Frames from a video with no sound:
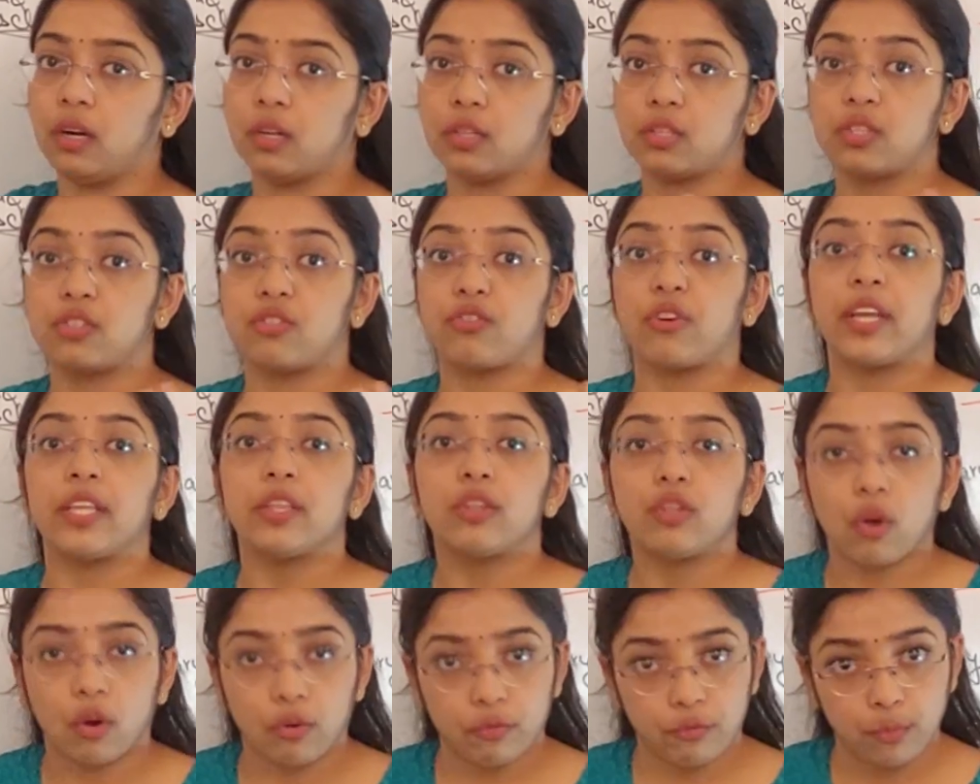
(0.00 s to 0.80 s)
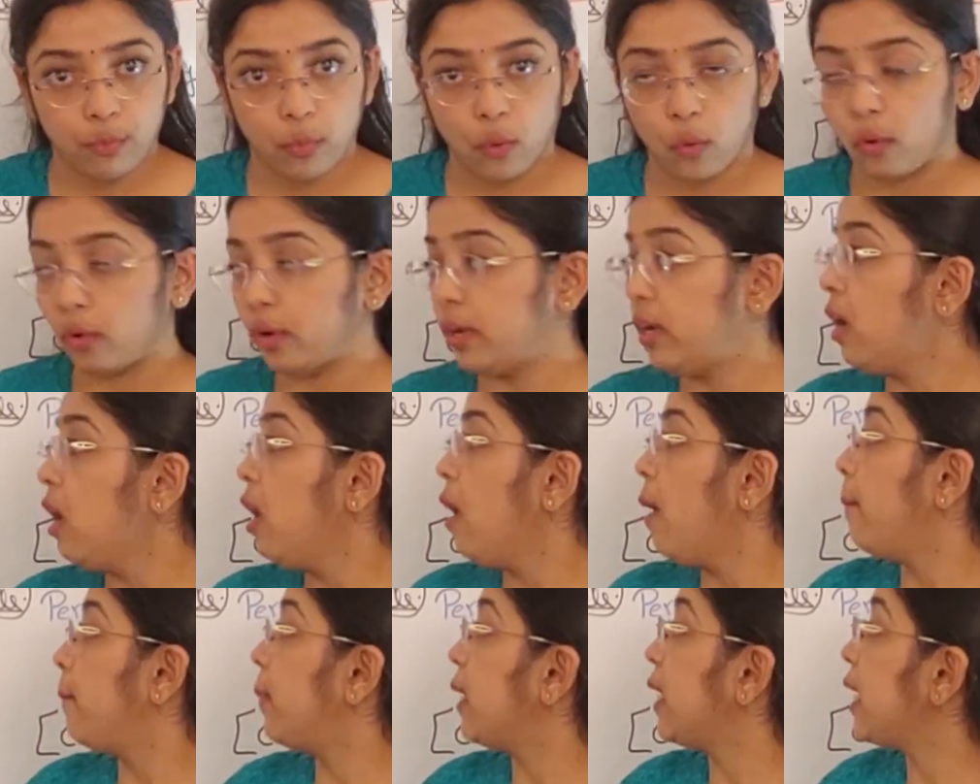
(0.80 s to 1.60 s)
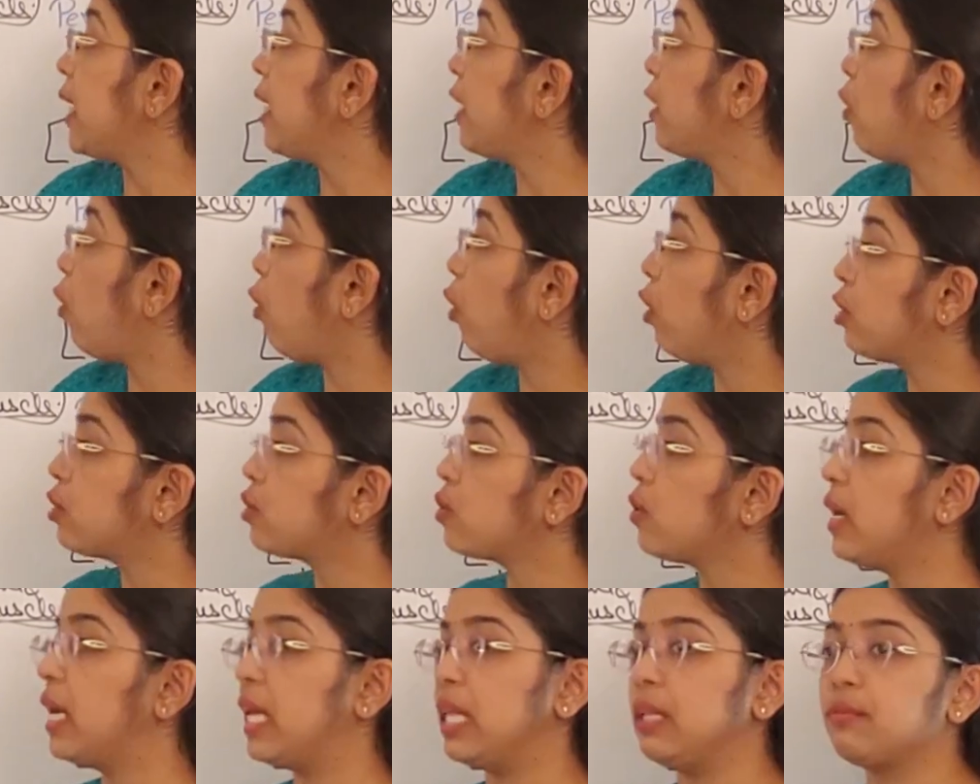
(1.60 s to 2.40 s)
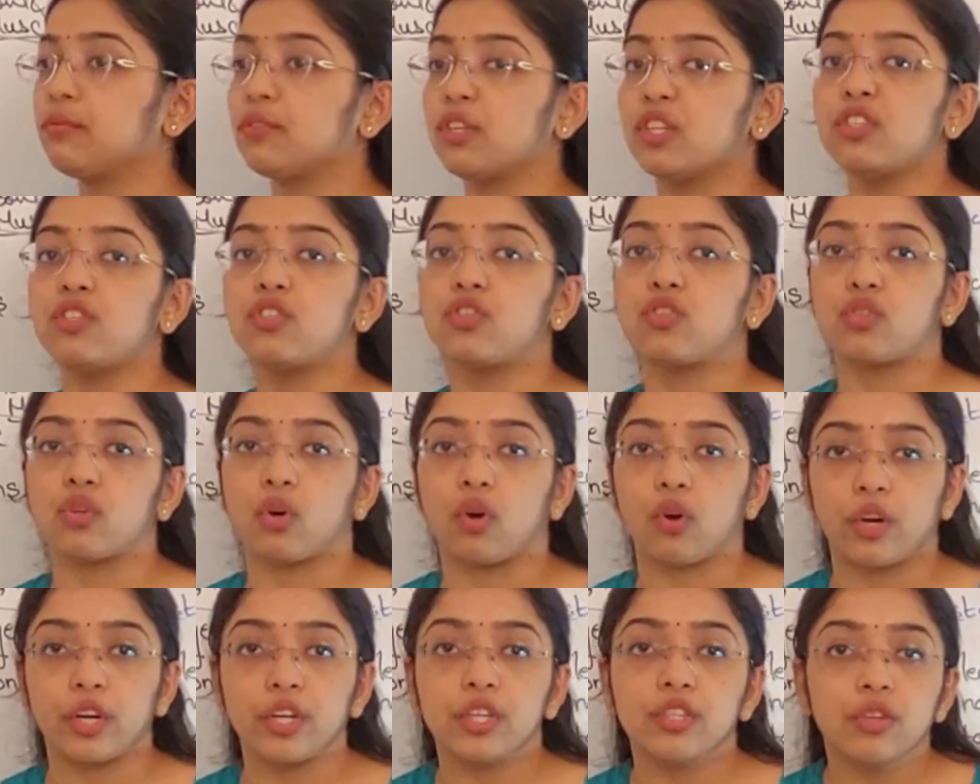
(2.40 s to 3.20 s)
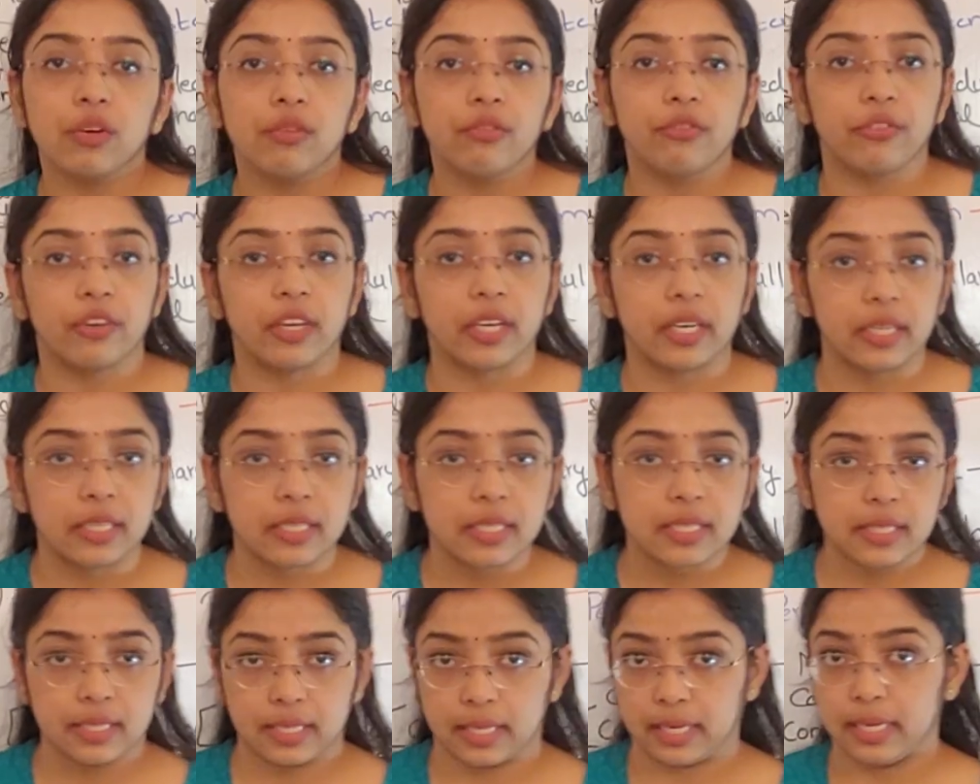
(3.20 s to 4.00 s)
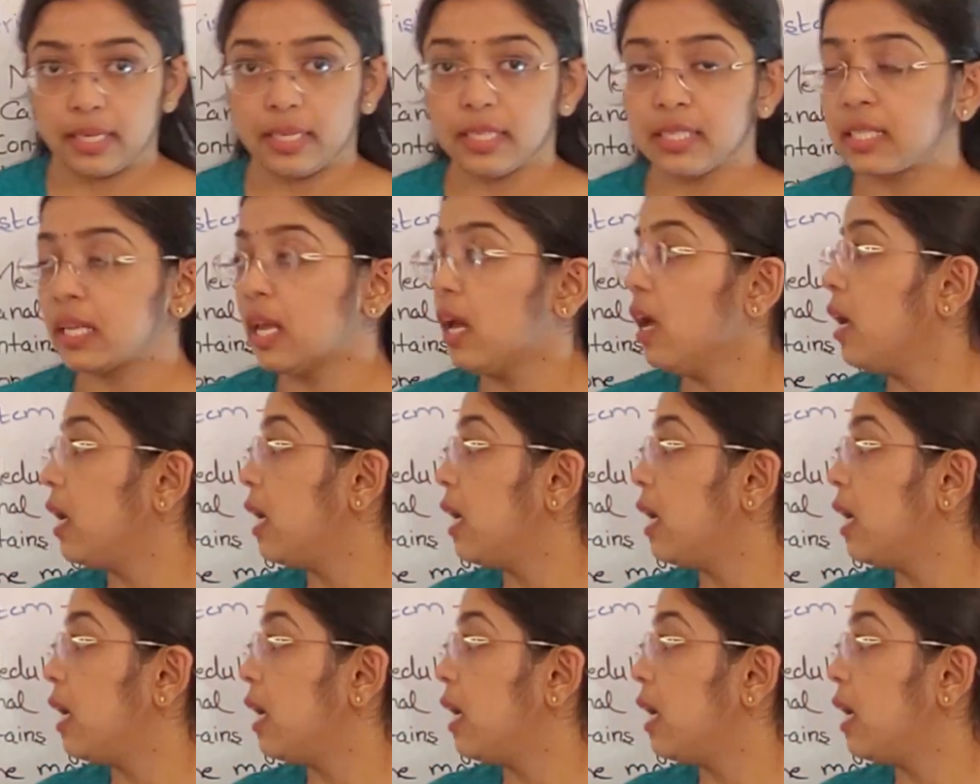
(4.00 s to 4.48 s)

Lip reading: strength of bone, but it also helps in storage of various things.